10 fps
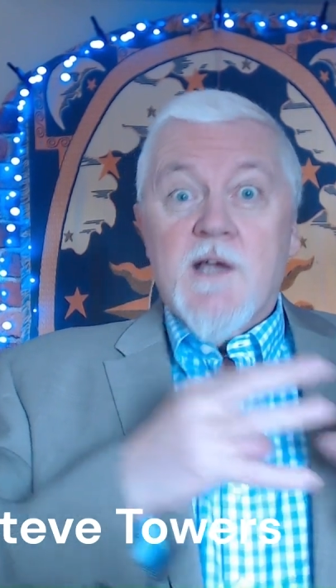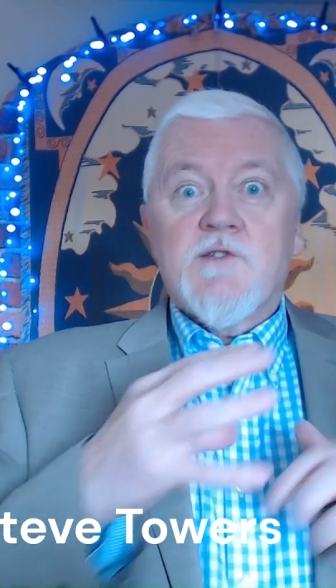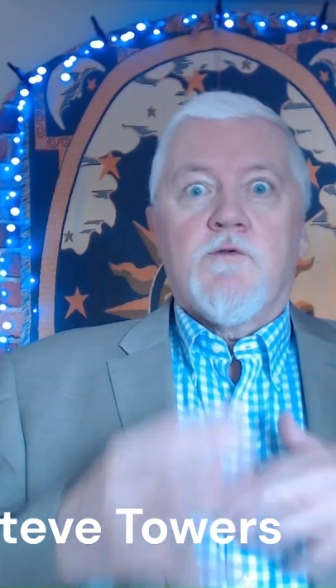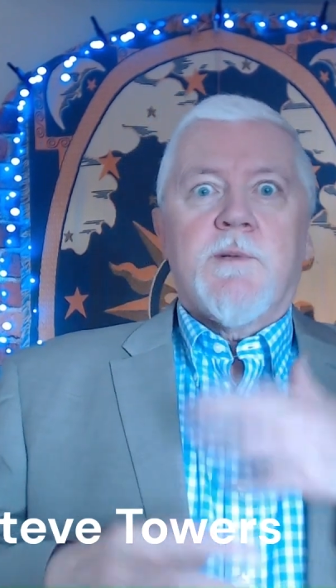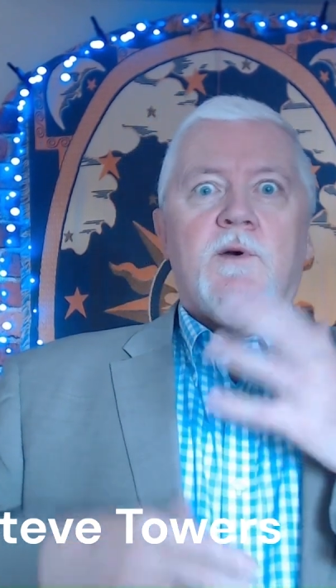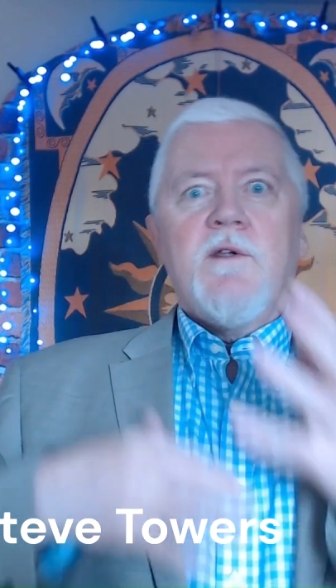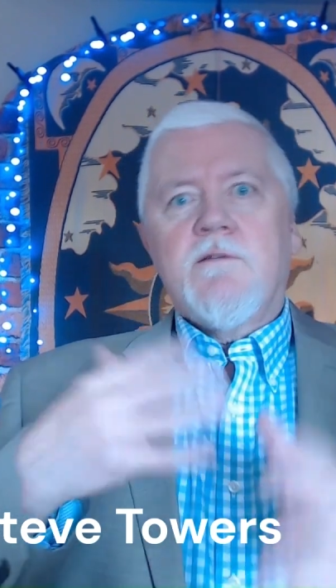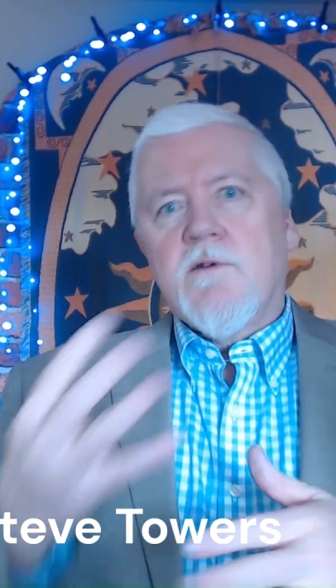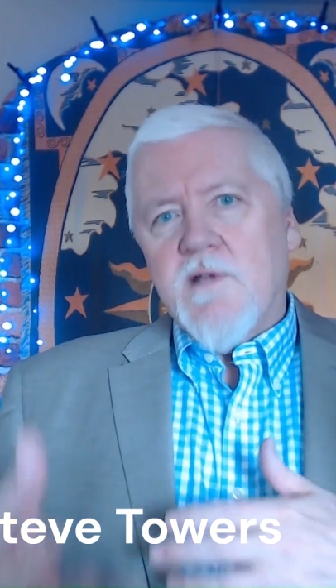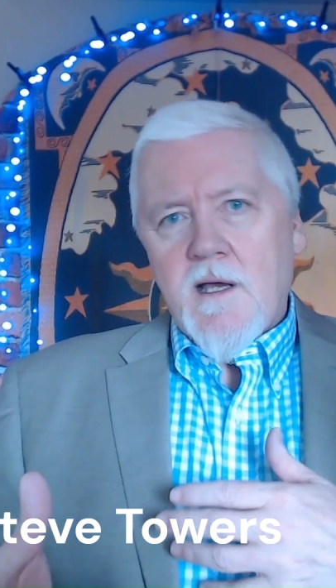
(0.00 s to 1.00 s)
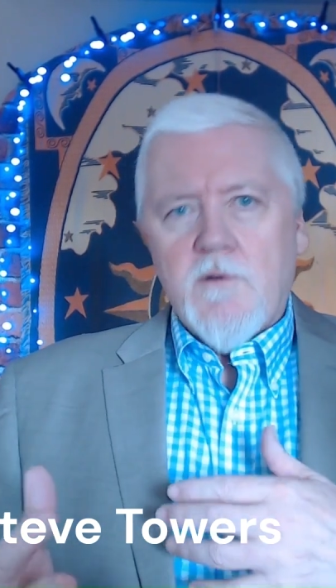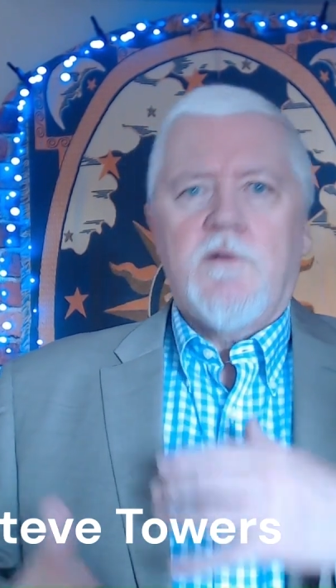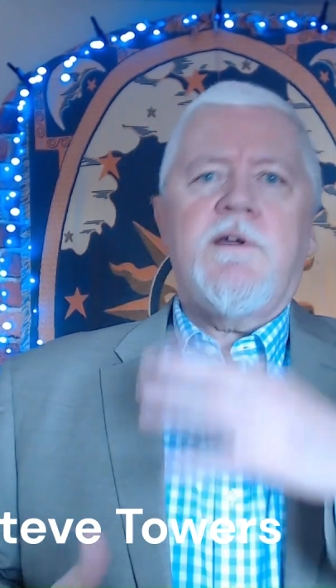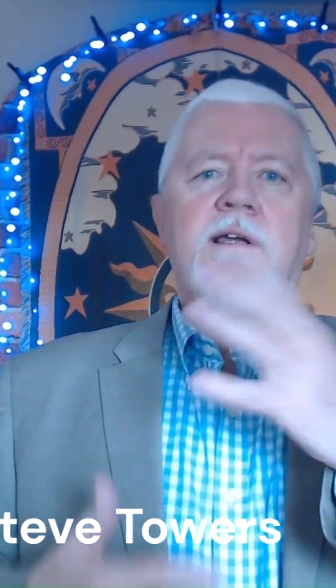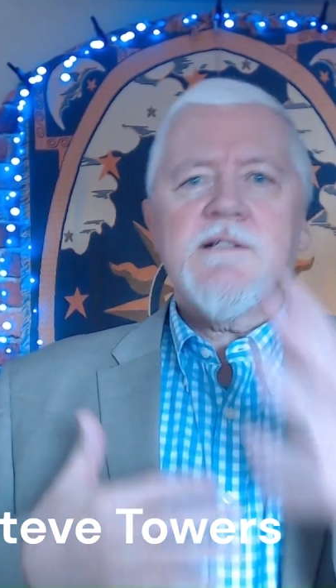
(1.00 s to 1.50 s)
So we'll be going through that,
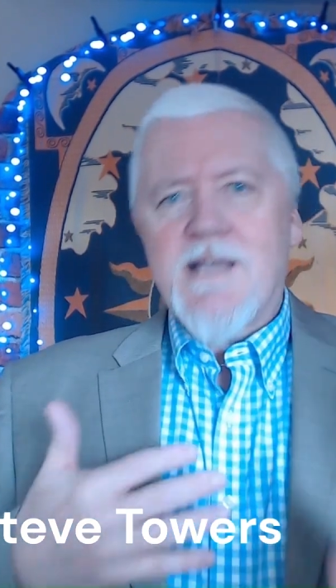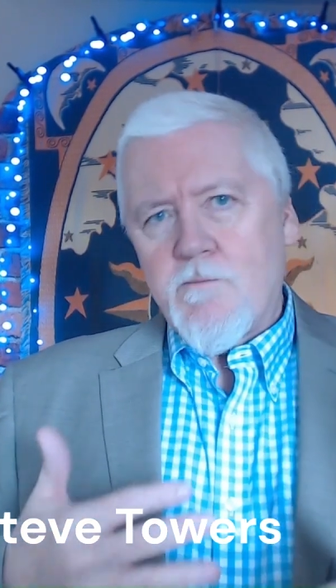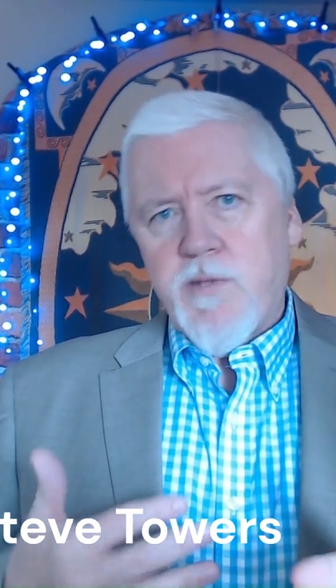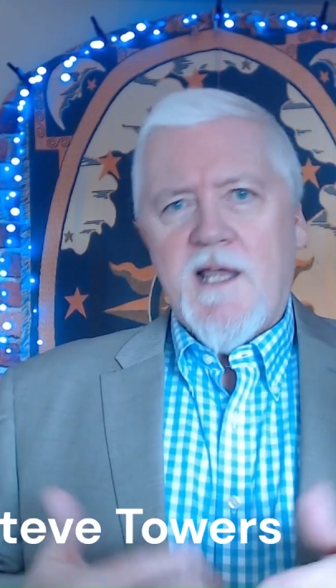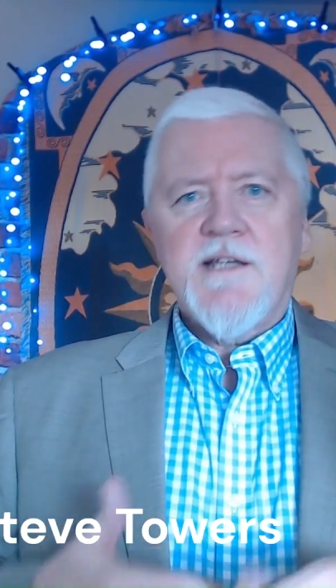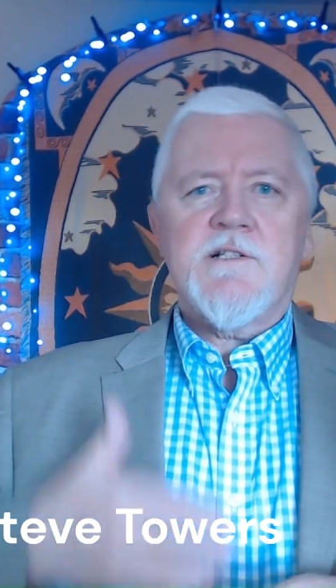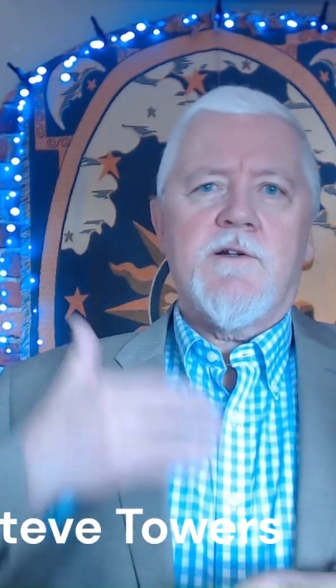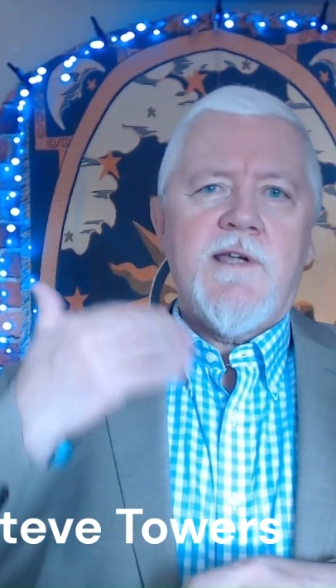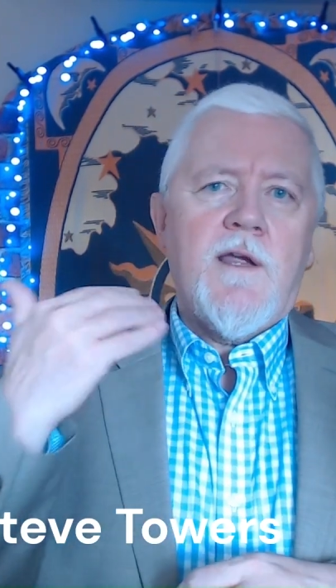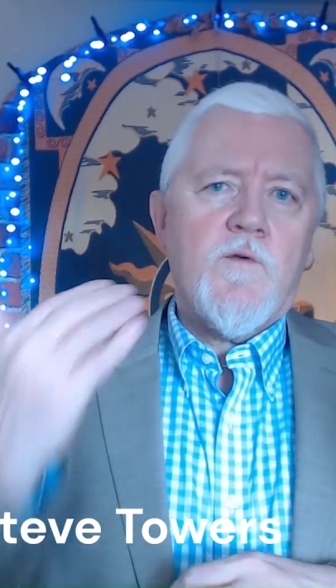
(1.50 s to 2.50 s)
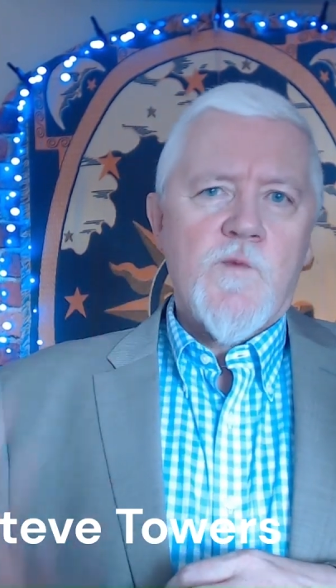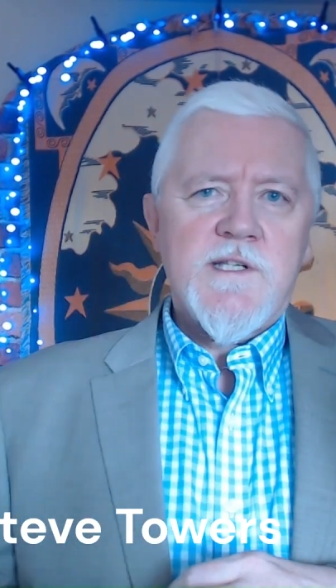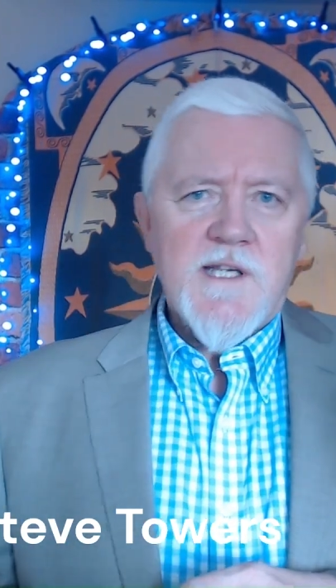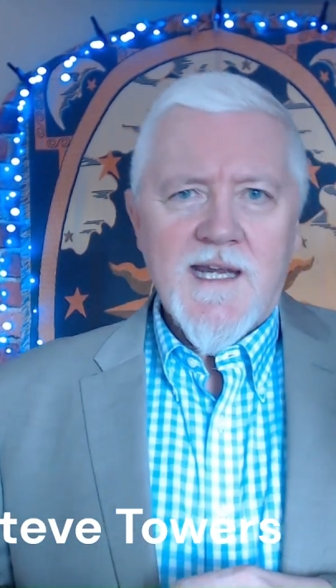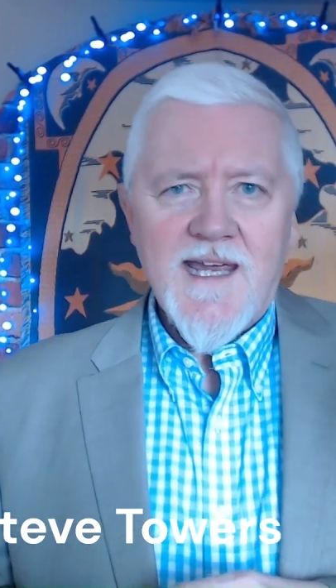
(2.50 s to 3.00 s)
looking at templates, looking at
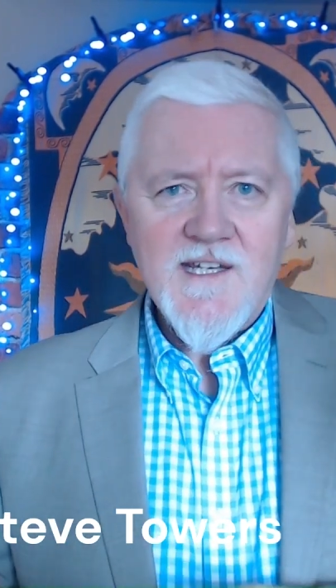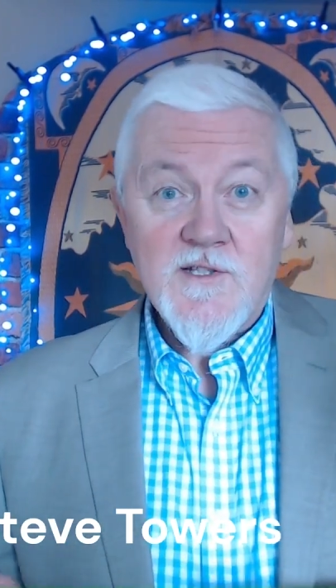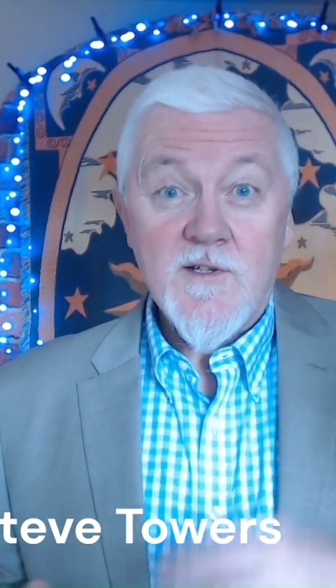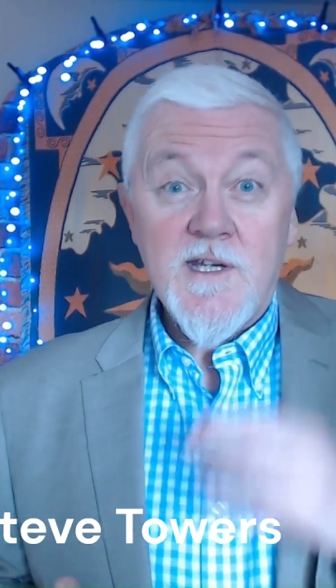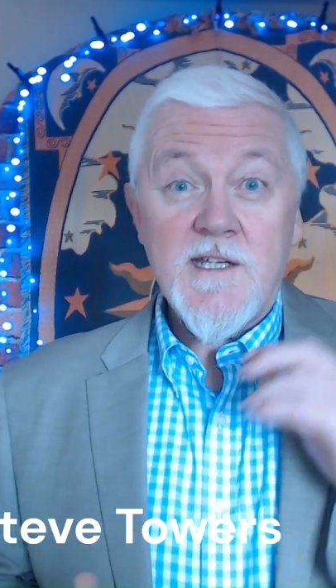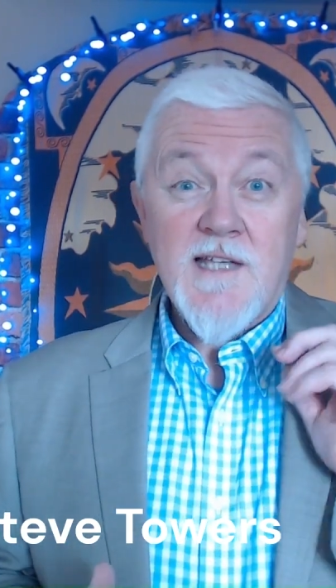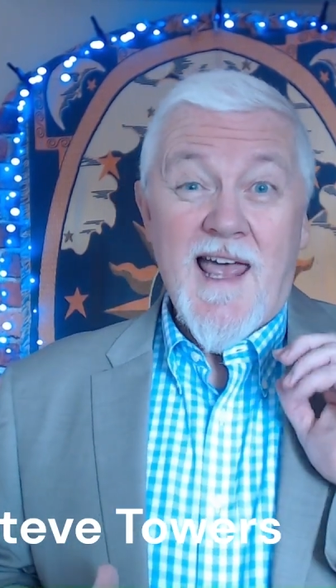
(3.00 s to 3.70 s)
recent case studies,